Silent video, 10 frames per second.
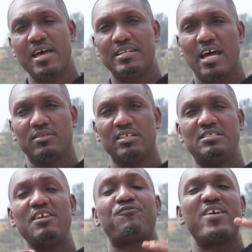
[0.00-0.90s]
Now, the
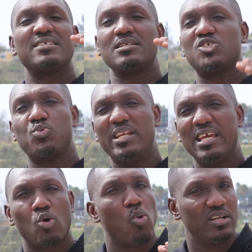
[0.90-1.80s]
difference is really
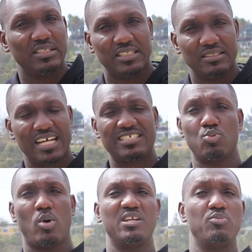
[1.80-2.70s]
quality. That is
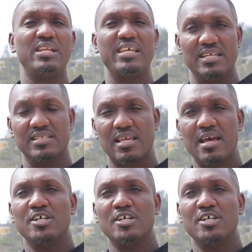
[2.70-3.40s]
what it really is.